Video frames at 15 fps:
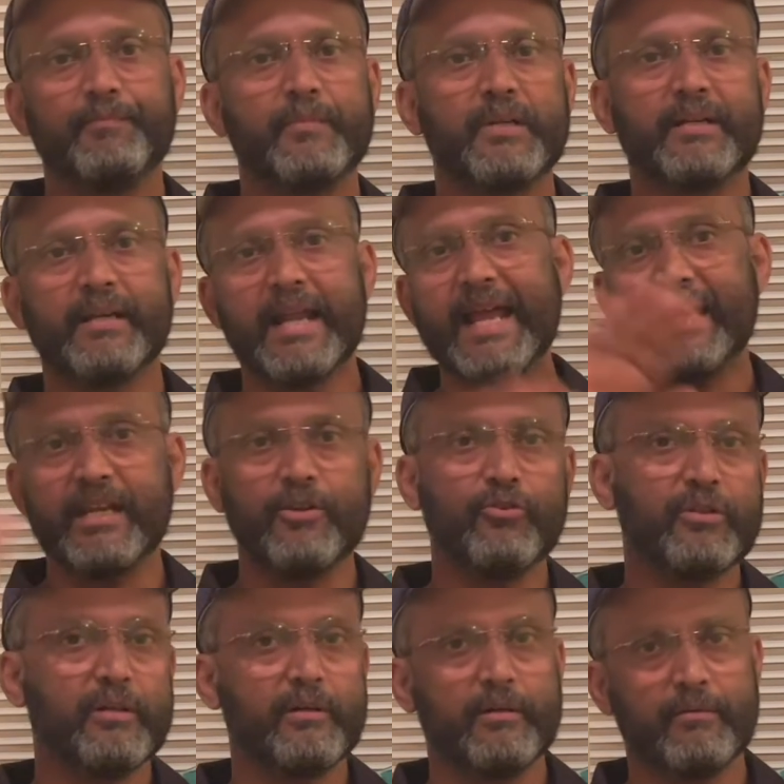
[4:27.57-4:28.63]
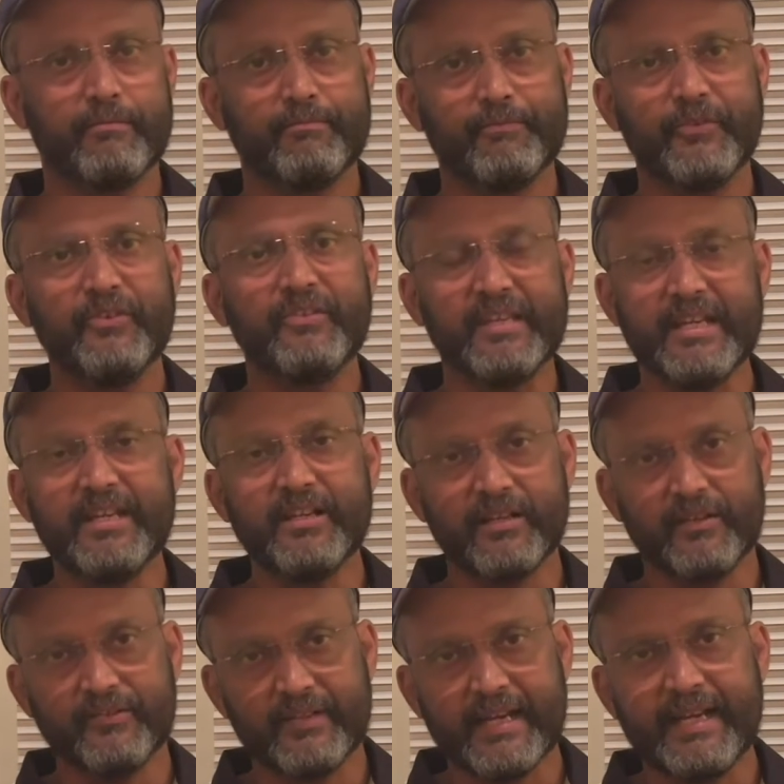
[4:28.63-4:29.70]
crack into the
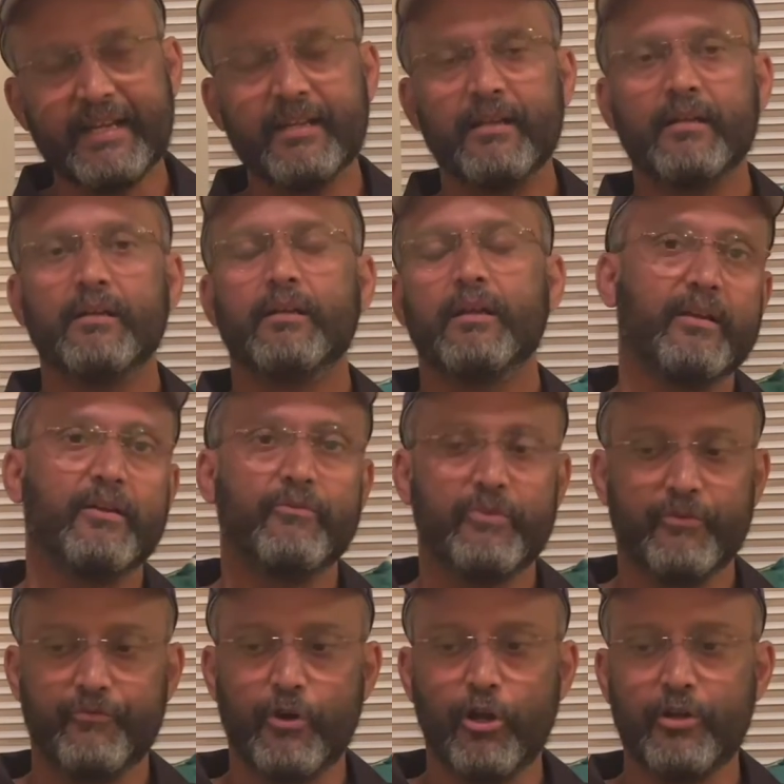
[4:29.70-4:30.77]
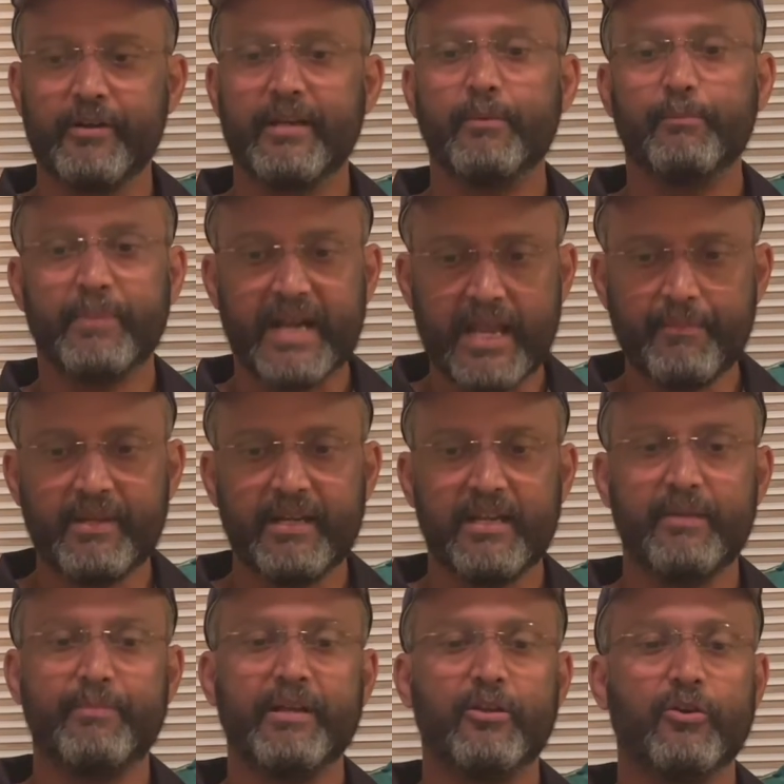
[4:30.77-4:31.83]
seniors, right? We're faltering
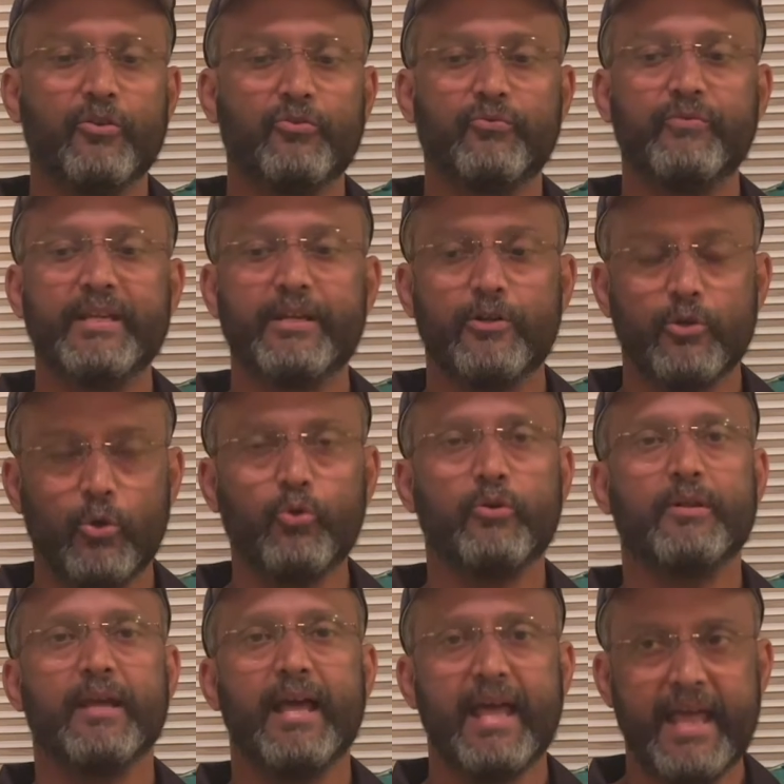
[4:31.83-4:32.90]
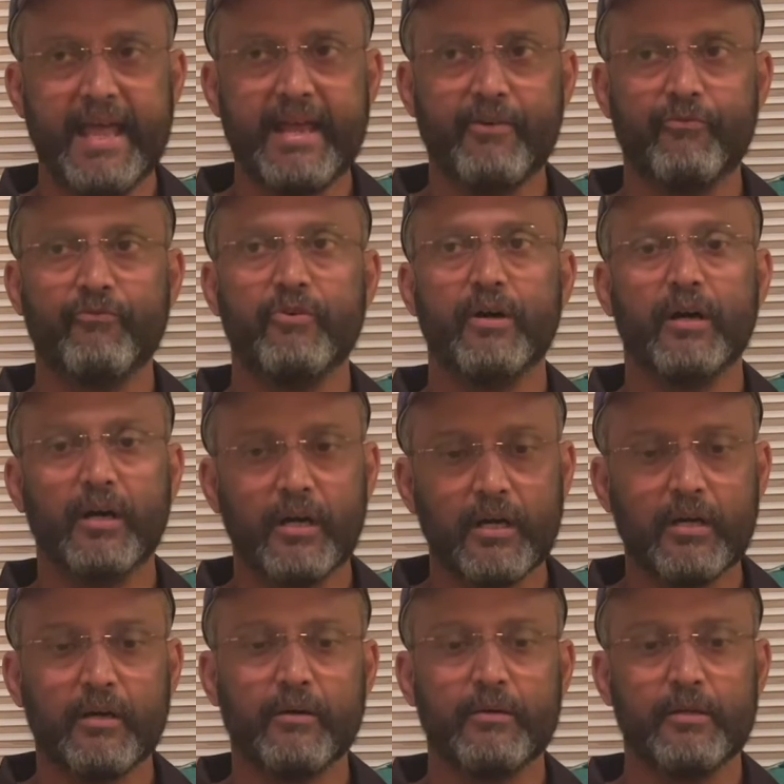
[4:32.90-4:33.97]
primarily because we don't have
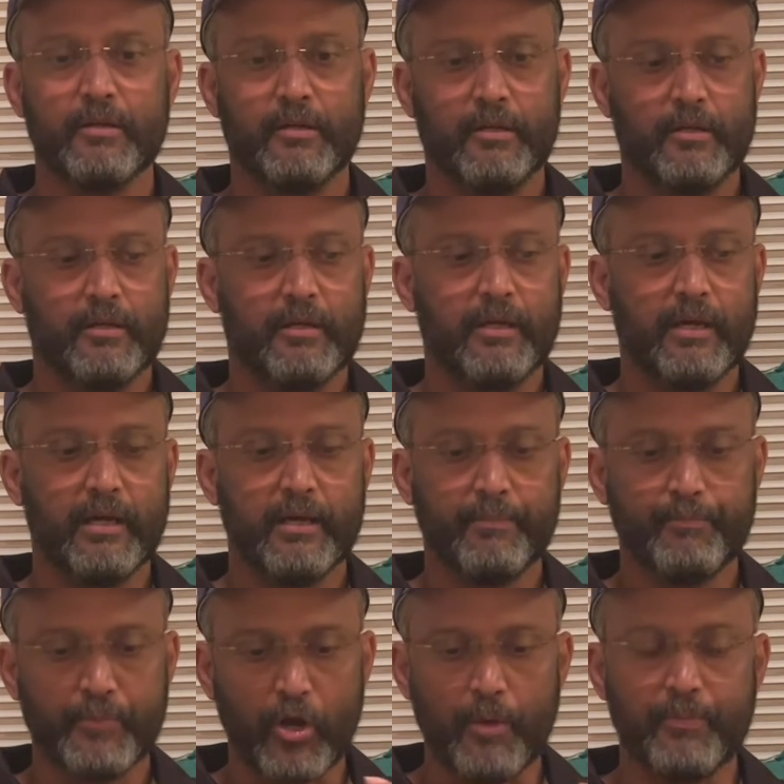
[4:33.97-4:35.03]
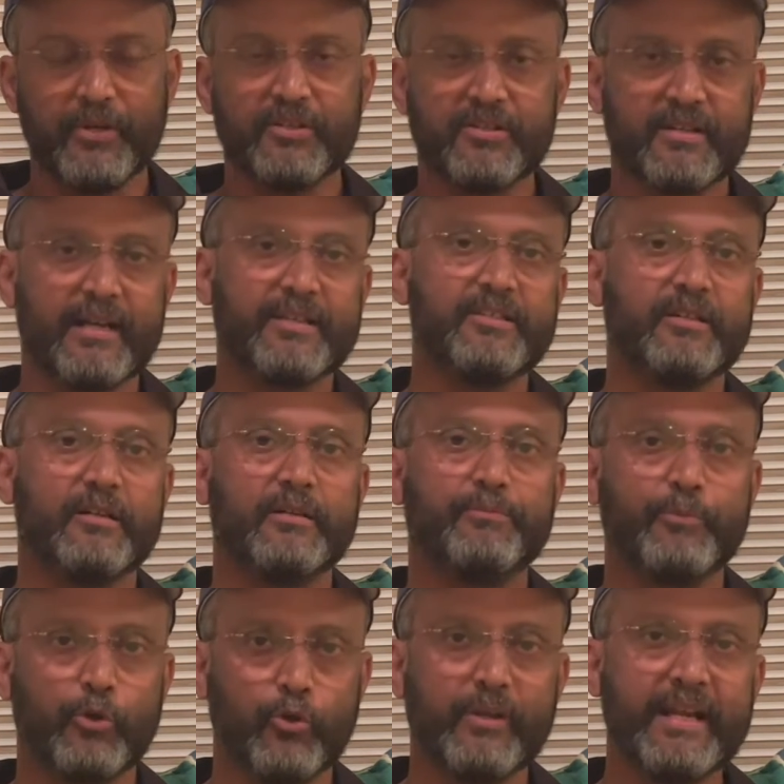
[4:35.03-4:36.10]
a proper structured
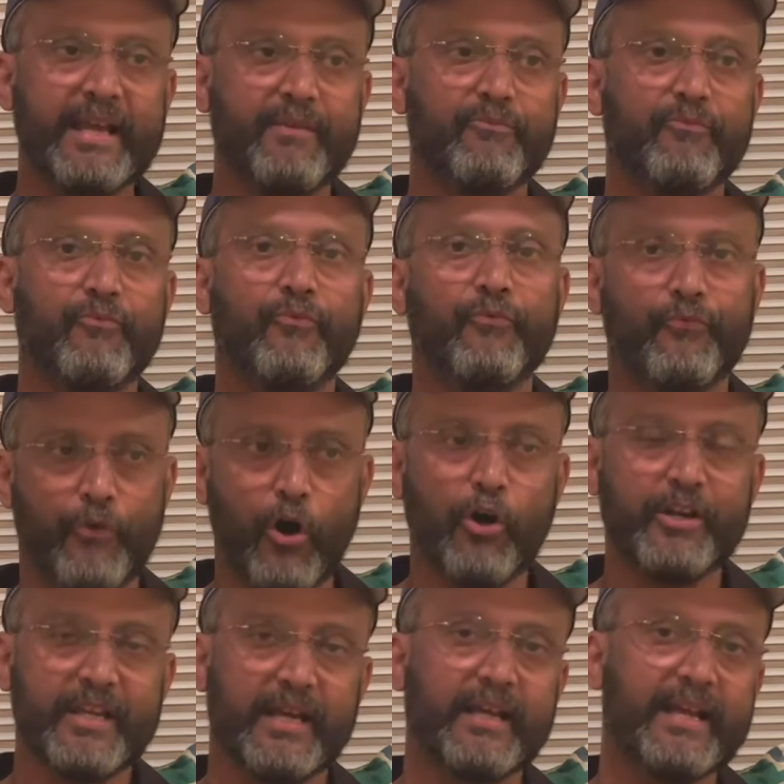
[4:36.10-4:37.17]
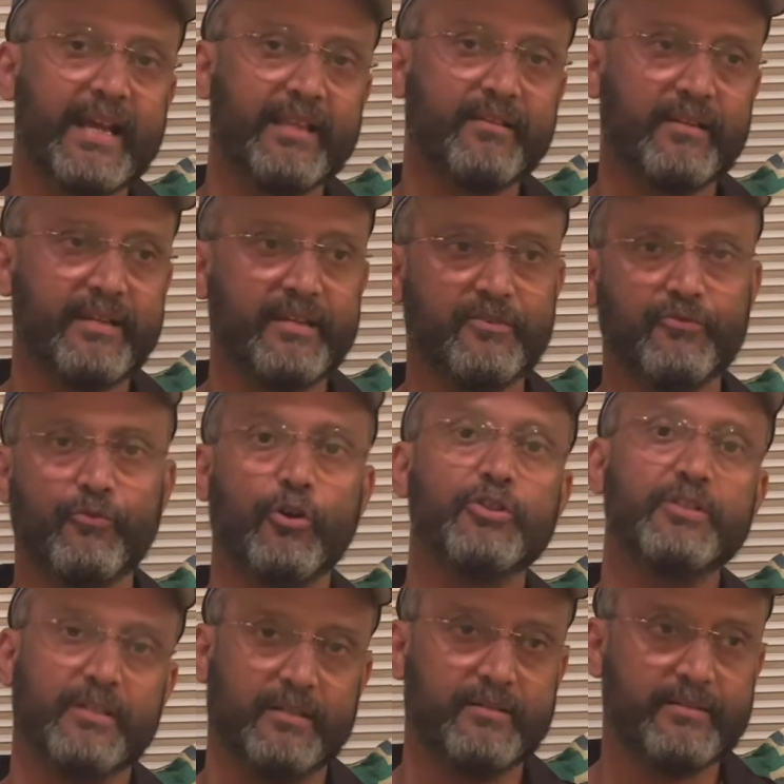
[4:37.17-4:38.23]
program for young athletes, for
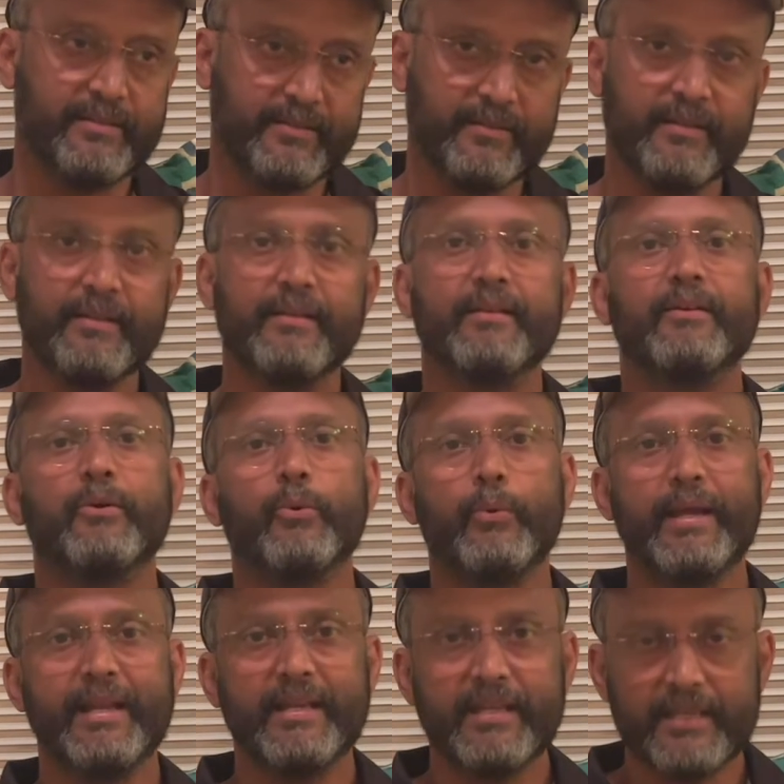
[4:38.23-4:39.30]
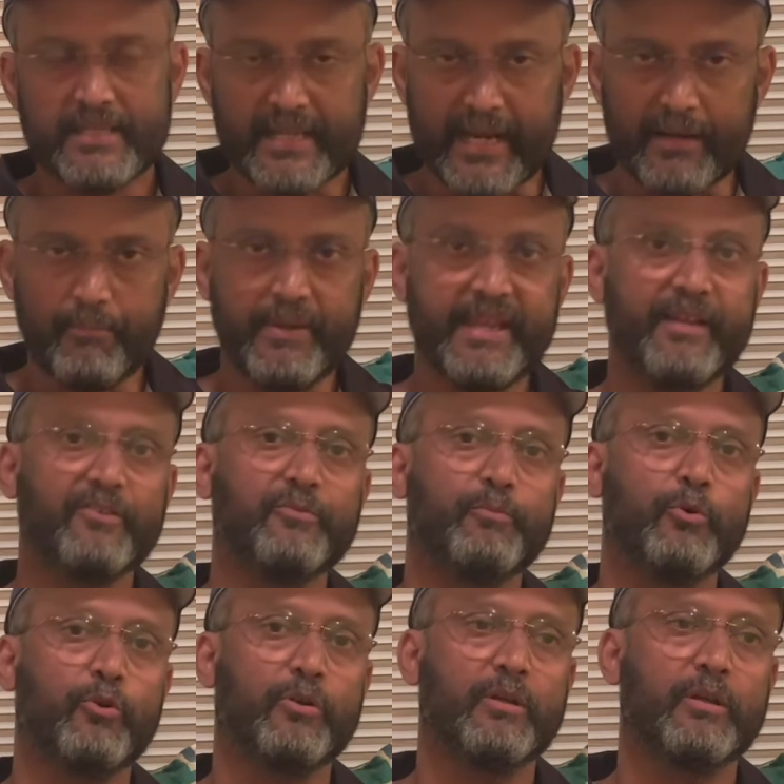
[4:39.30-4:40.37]
children, when they start playing sport.